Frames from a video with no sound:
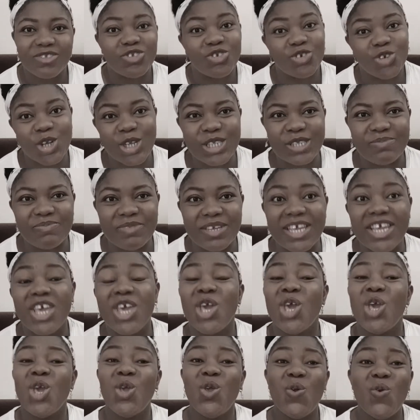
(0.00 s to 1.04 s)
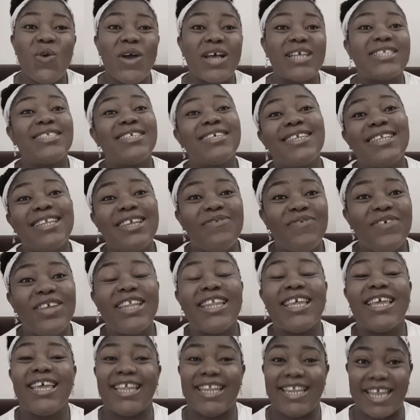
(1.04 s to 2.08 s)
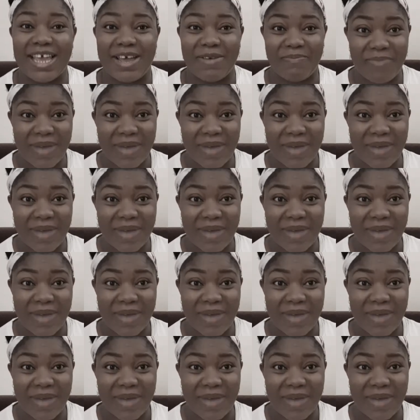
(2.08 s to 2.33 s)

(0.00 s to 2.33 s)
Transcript: Trust me, you are still living in their